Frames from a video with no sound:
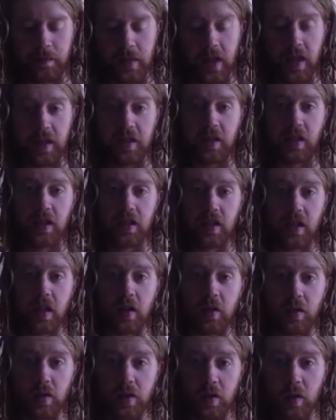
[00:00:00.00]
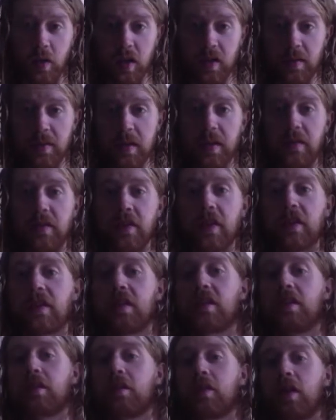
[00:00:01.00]
Actually, I went to Wales, Maine
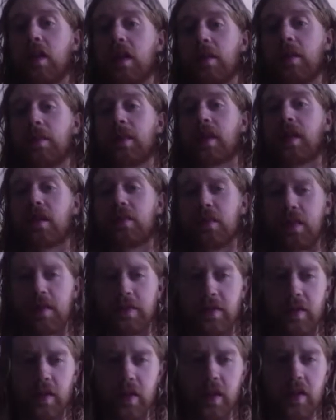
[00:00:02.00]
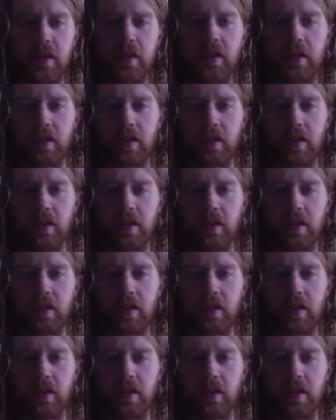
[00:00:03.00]
first to pick up my friend.